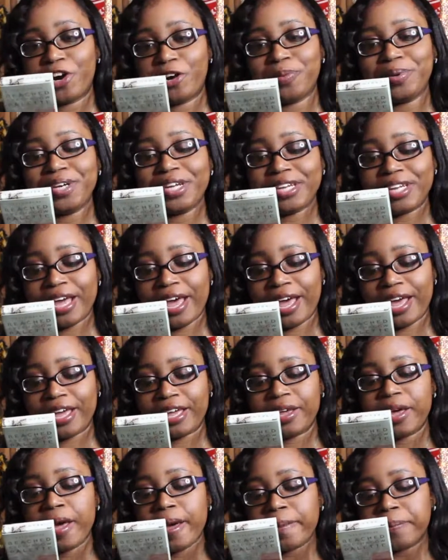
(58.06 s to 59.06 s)
Urban
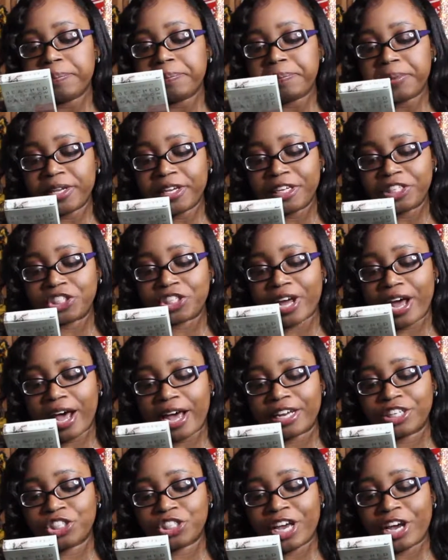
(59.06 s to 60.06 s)
Decay Beach
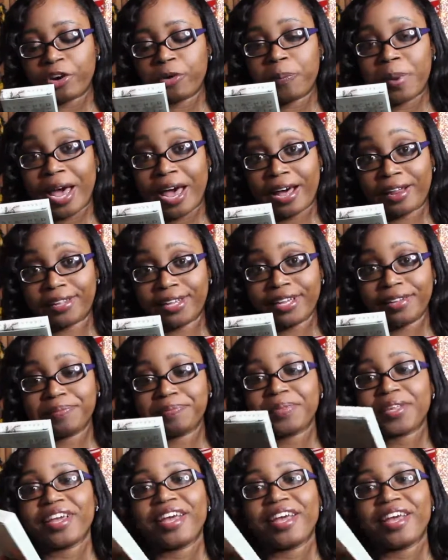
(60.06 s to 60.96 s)
Eyeshadow Palette.